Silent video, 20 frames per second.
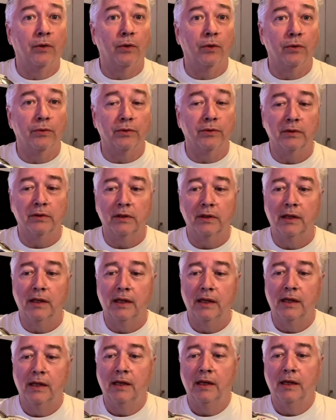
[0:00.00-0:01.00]
old.
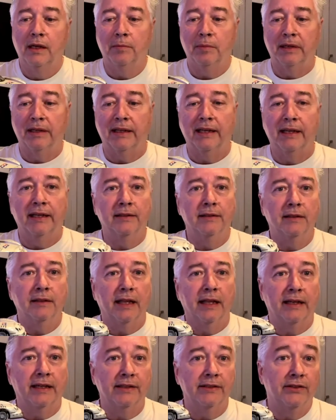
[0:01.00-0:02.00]
But again,
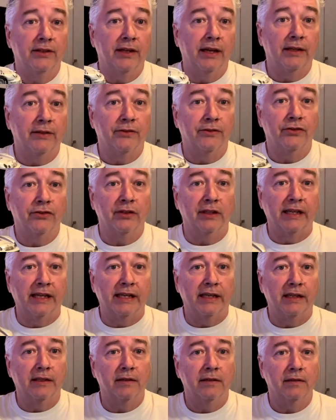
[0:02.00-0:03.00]
like I said, it's
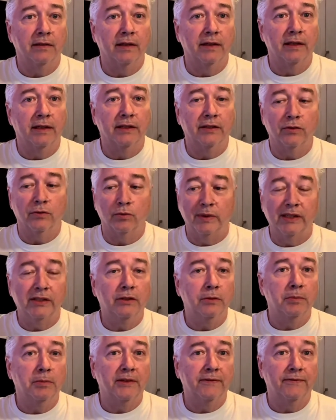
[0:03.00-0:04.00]
sleek and it's
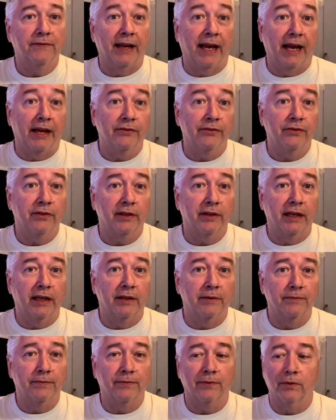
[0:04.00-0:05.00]
reasonably fast,
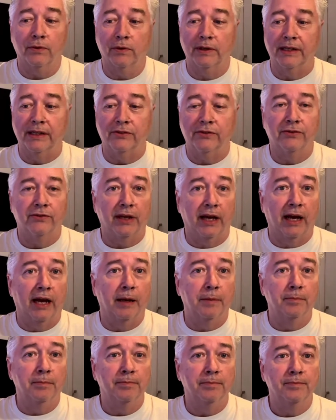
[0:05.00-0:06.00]
again, for its
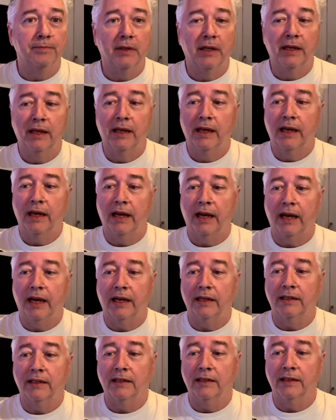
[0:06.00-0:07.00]
time.
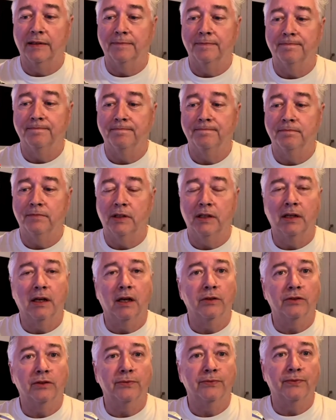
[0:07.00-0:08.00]
And,
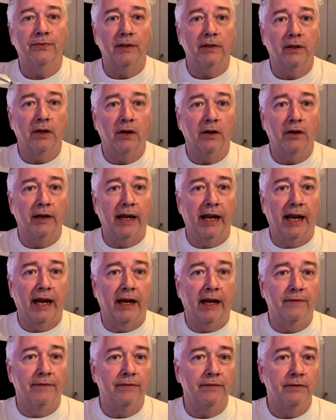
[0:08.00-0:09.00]
it's a fun car to
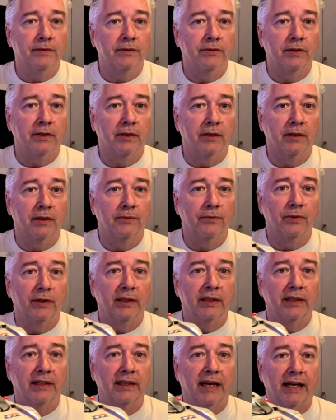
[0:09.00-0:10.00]
have. It's a
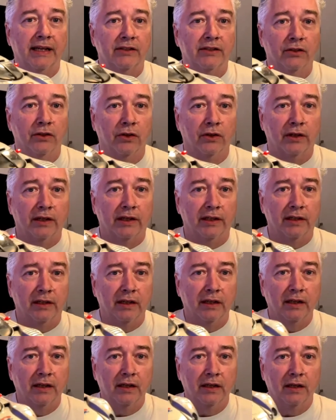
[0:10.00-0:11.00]
really nice looking
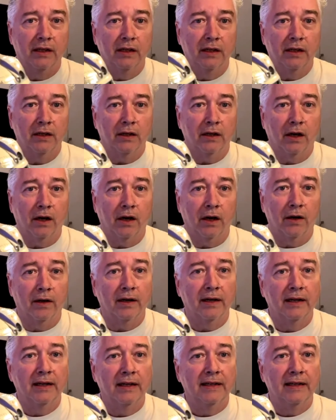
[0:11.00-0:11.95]
car.